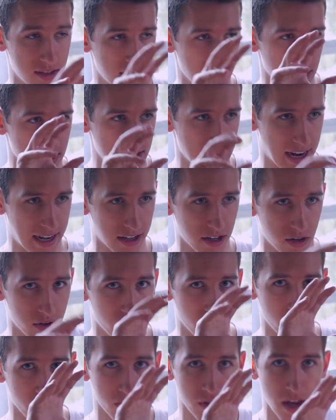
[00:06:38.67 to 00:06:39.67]
the
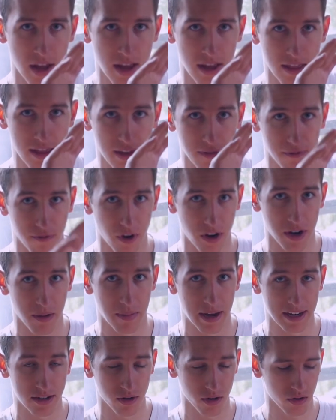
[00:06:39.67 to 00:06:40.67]
technicals, the
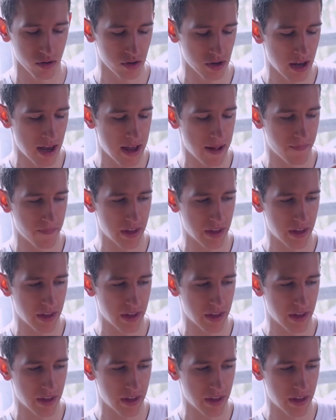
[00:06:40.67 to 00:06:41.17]
fundamentals,